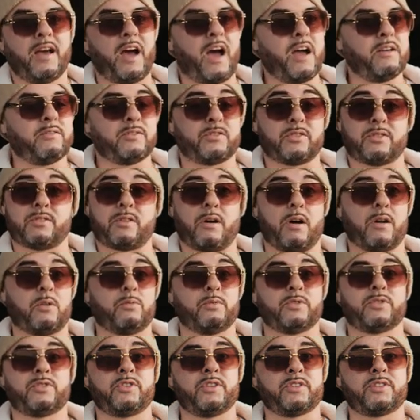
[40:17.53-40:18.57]
thought it
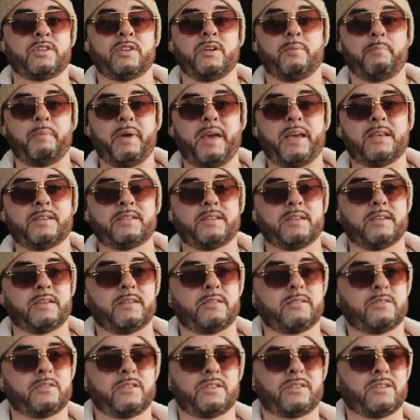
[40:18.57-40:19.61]
was just an
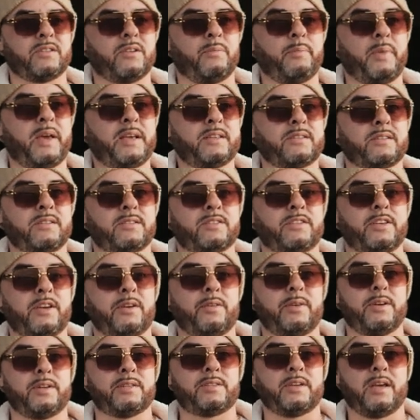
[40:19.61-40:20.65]
amazing
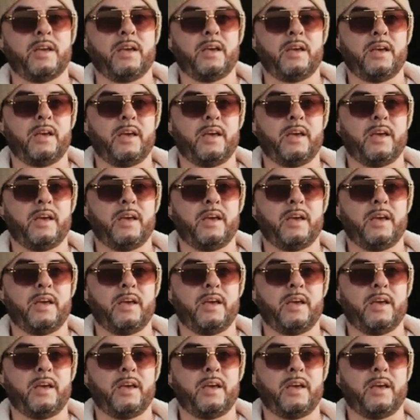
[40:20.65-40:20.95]
series.